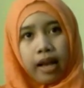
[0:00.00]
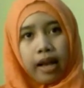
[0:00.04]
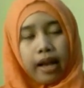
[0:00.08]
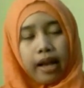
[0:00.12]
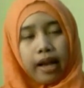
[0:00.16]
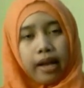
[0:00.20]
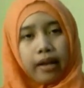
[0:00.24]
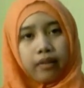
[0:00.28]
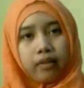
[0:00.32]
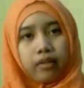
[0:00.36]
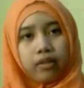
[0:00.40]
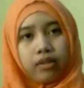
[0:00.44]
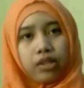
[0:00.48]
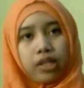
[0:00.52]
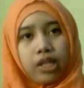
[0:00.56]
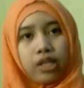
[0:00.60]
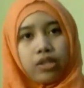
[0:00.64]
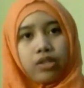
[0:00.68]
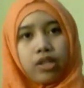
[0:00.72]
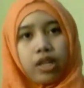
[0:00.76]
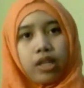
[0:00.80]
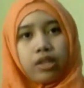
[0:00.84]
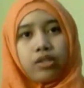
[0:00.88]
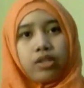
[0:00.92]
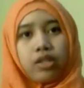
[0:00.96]
And
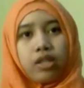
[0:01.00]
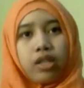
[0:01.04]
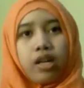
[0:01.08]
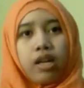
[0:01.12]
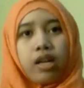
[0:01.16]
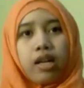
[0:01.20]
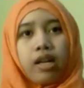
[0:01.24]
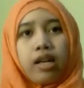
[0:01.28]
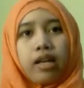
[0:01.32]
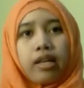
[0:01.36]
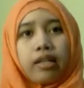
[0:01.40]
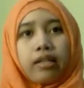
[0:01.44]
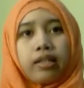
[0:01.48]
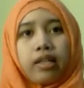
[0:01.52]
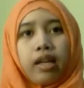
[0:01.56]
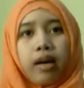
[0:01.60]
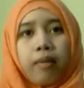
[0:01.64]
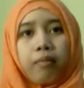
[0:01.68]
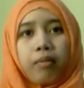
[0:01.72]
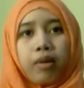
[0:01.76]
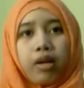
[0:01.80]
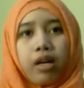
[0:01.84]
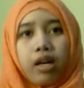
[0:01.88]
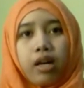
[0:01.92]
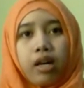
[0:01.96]
transaction
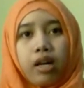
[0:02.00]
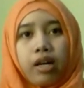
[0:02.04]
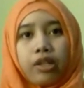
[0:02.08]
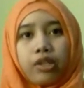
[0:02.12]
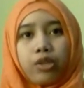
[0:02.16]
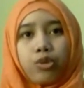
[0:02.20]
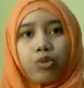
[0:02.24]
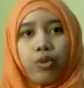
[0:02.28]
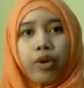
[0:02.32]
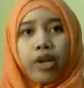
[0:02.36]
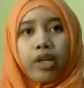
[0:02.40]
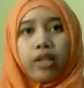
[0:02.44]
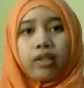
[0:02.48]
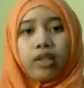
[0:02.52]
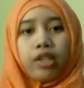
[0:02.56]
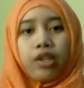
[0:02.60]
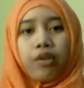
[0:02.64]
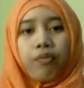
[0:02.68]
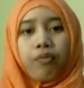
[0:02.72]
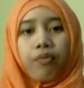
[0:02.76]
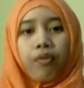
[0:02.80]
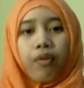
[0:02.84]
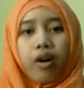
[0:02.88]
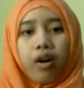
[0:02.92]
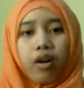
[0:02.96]
number
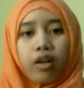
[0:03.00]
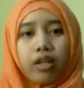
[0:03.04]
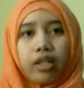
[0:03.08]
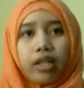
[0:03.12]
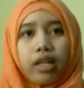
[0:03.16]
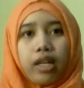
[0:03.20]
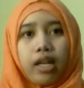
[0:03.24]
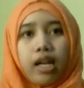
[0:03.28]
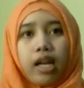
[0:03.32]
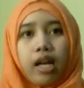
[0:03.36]
24,